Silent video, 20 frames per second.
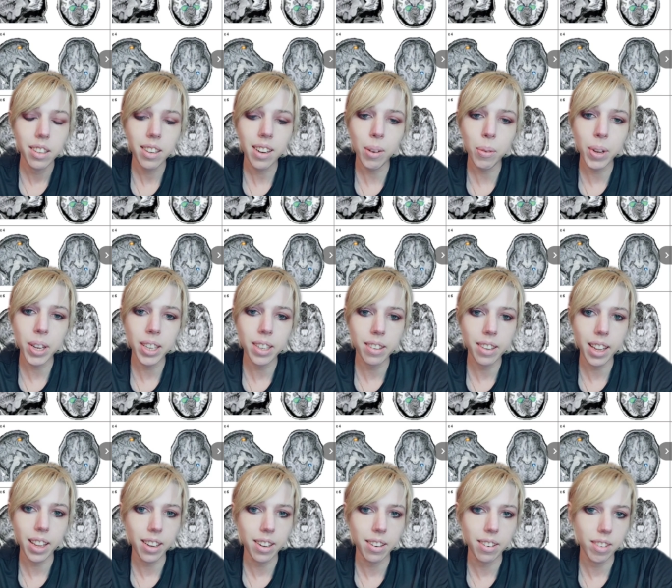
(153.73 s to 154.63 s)
No
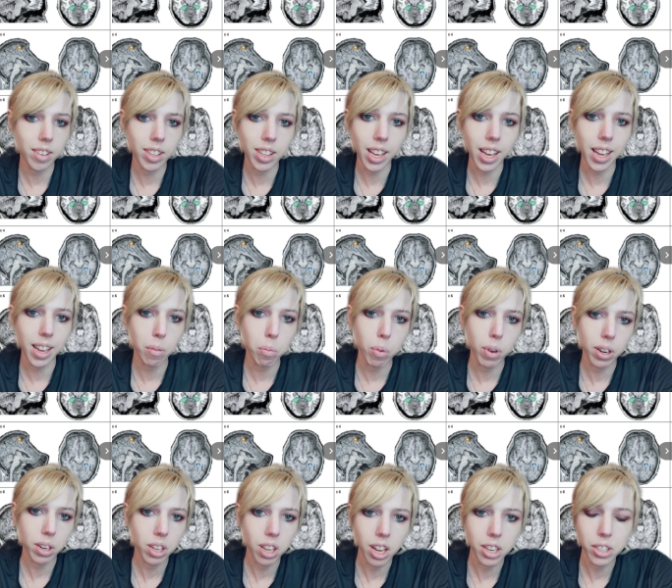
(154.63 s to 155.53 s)
one can decide
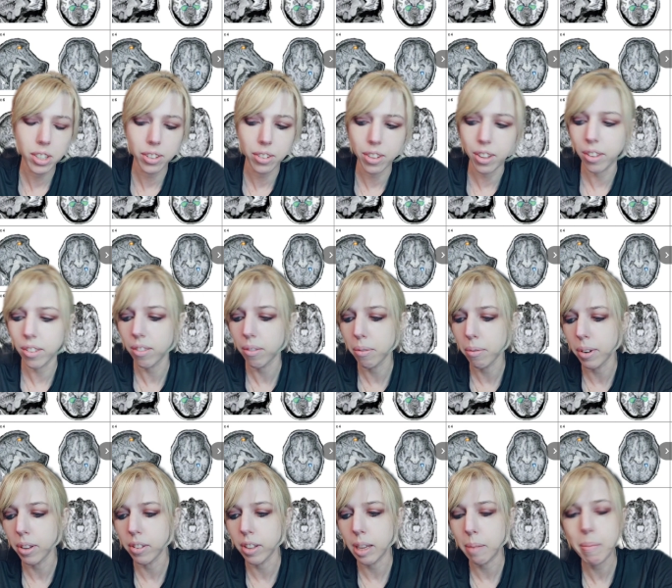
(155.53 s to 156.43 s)
what
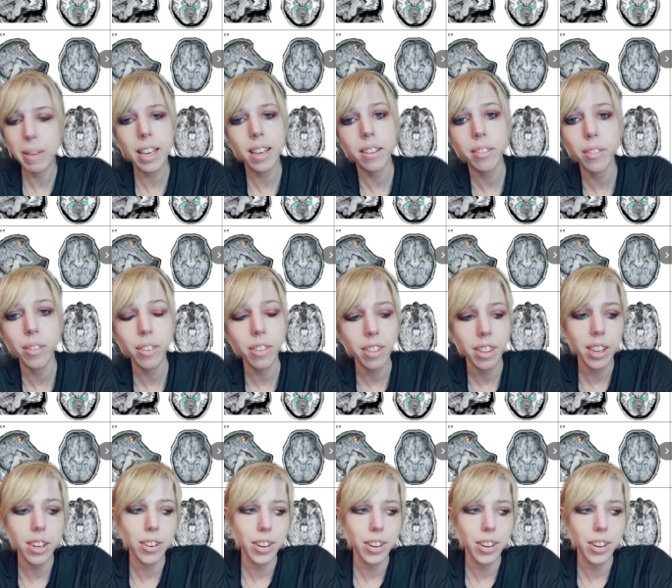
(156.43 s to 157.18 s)
consciousness really means,